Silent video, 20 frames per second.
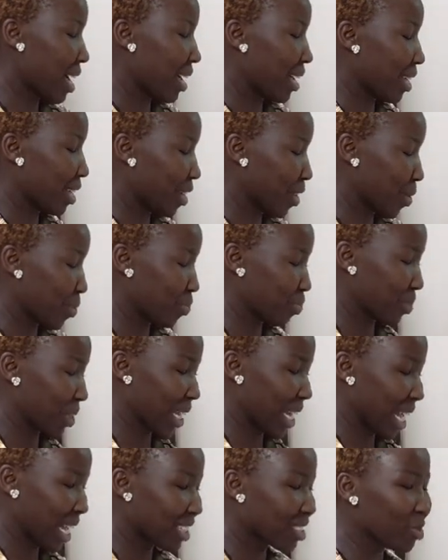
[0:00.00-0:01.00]

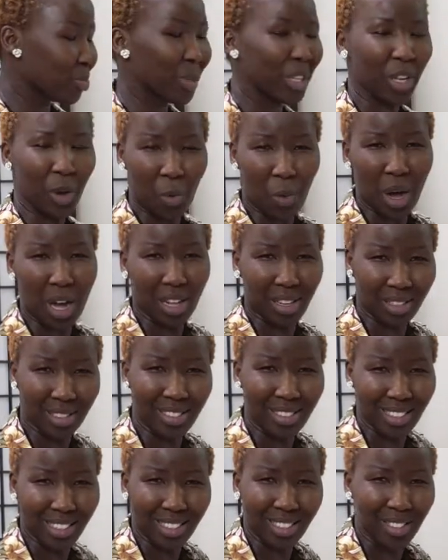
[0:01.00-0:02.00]
It has been a
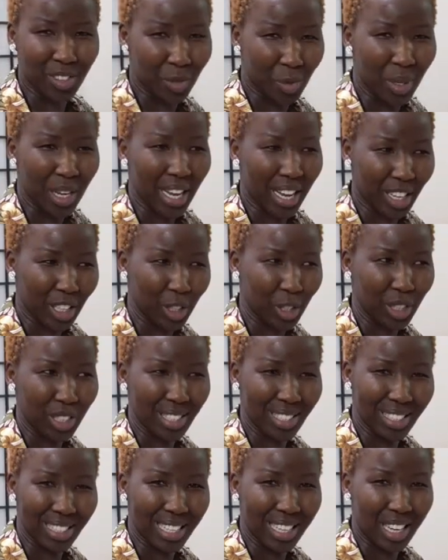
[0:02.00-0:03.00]
while since we
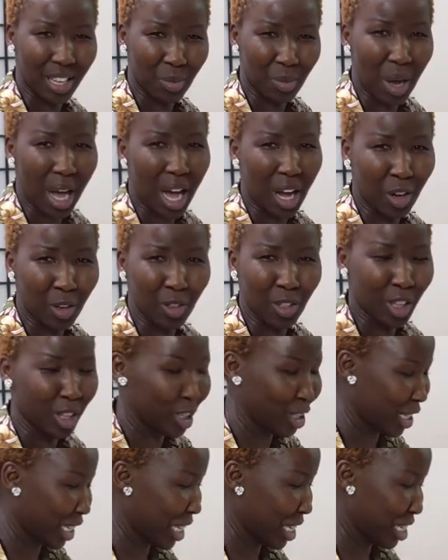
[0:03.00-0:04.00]
actually seen him out
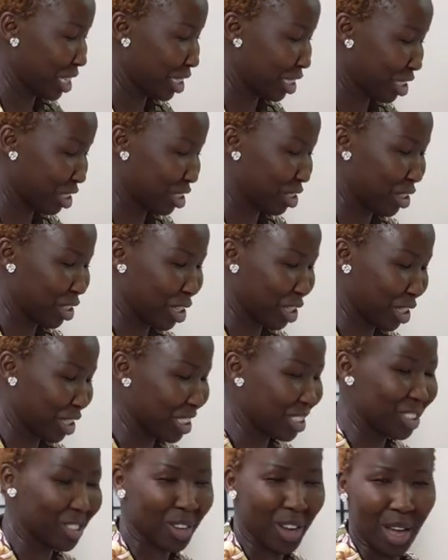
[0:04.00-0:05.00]
looking this
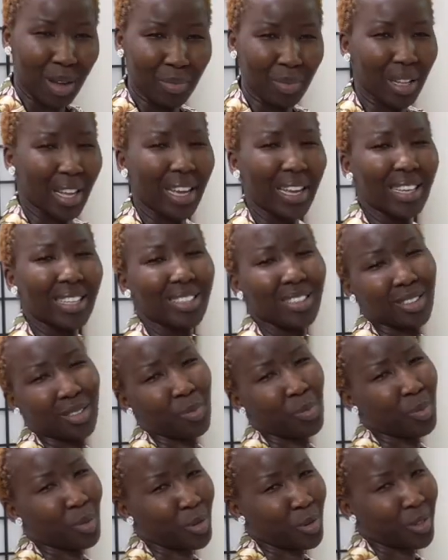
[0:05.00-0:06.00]
good, so I'm like,
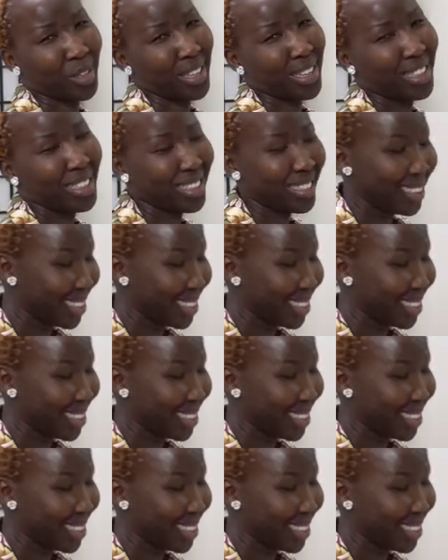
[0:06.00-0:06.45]
boy,